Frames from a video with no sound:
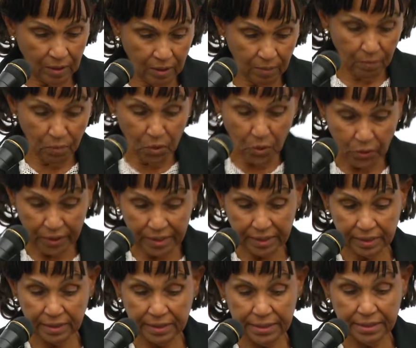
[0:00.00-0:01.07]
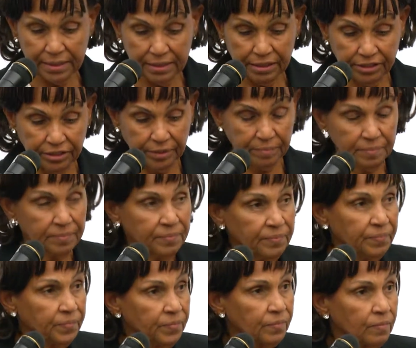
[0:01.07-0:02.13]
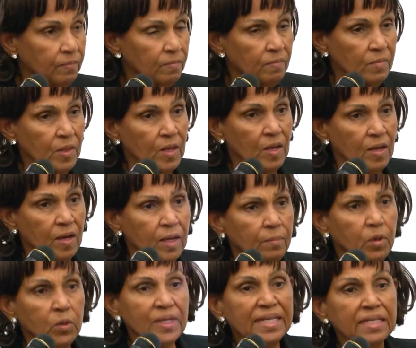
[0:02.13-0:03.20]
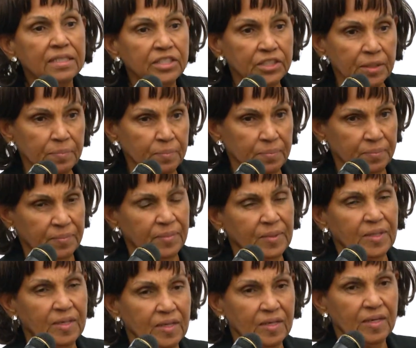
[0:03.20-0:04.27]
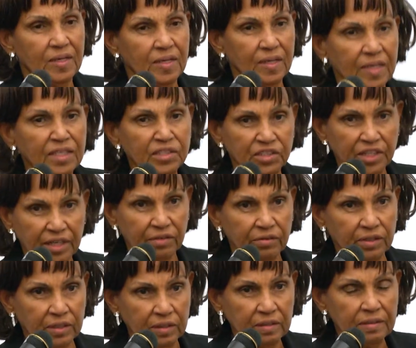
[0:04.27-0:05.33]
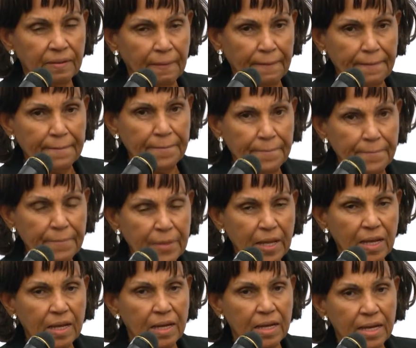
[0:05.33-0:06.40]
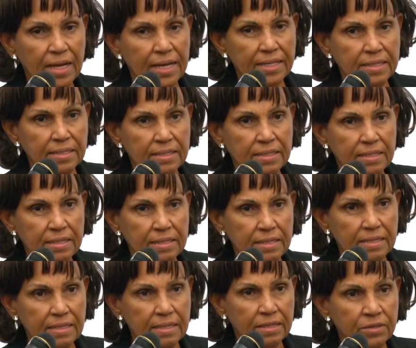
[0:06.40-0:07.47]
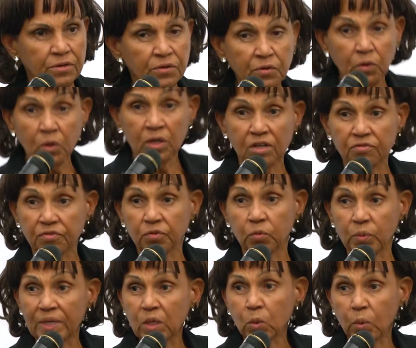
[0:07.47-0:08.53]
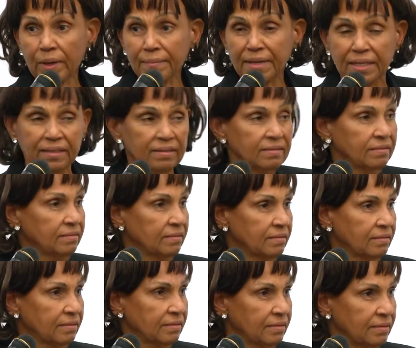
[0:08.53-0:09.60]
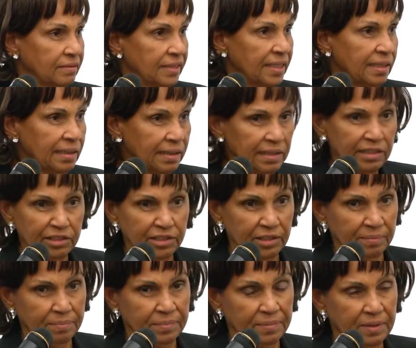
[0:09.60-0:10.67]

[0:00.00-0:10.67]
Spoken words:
moral leadership and about leadership in general and the role of we women in leadership.